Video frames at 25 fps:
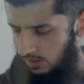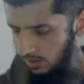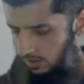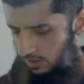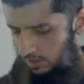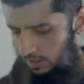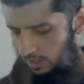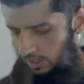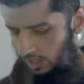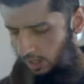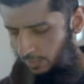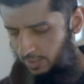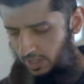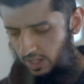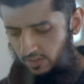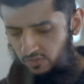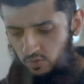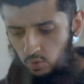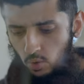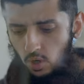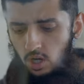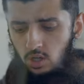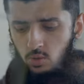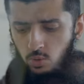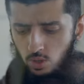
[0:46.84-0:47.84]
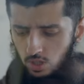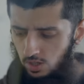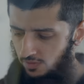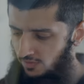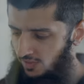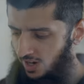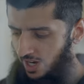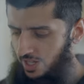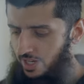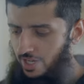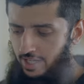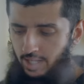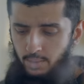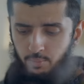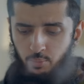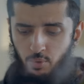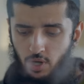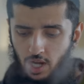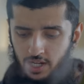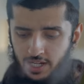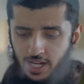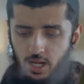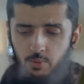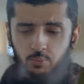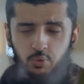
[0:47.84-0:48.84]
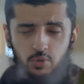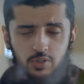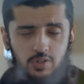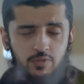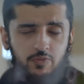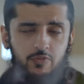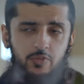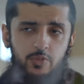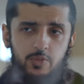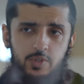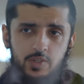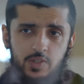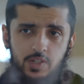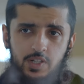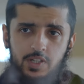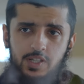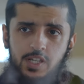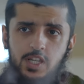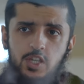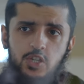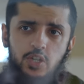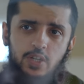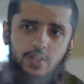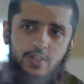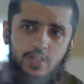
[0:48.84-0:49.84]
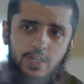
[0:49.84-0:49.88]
Okay, I mean, if you are qualified, I can put you through to the teaching